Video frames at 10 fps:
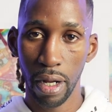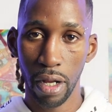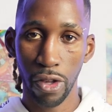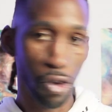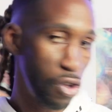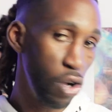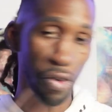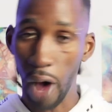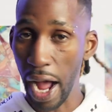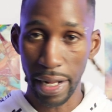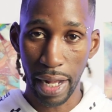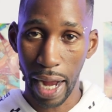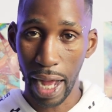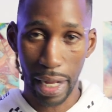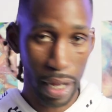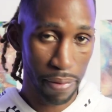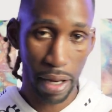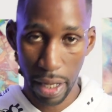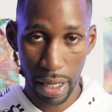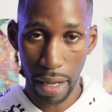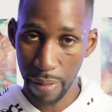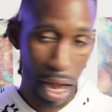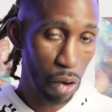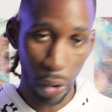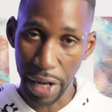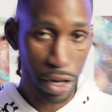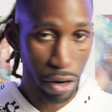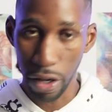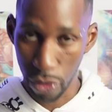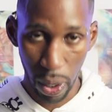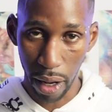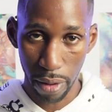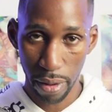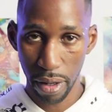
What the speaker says: So it's only right that I come to this team and I win here as well.